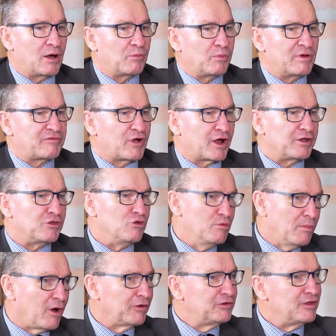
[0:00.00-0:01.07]
We've got
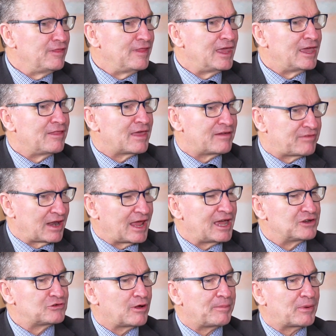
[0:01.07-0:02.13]
Newmont in there. They have a
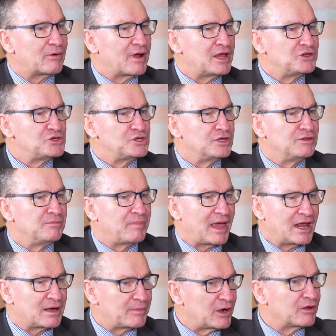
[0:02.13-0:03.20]
large operation,
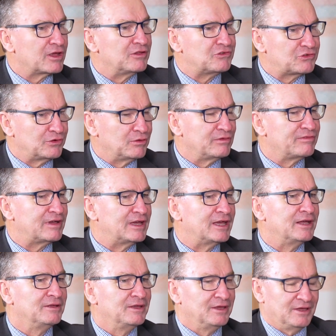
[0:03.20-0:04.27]
Pan American Silver,